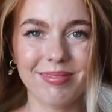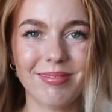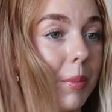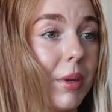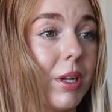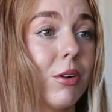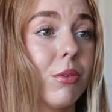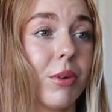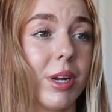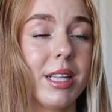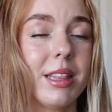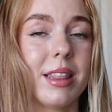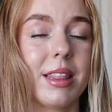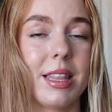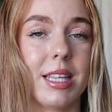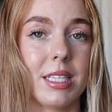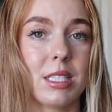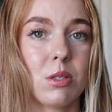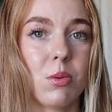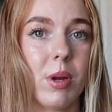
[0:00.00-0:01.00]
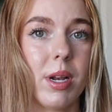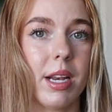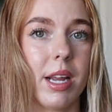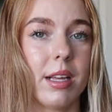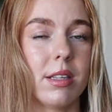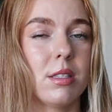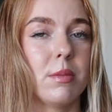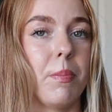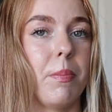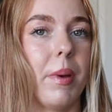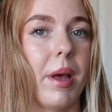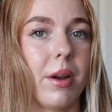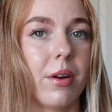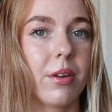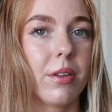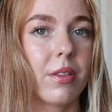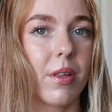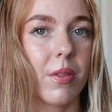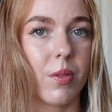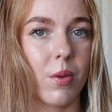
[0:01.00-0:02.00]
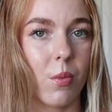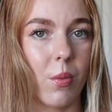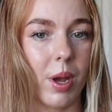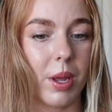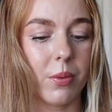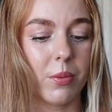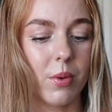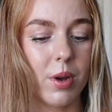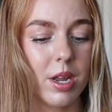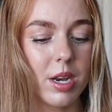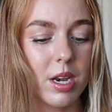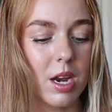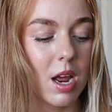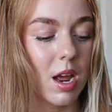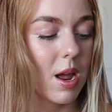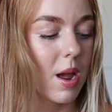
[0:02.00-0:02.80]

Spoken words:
I'm gonna rate this one as better than the white one.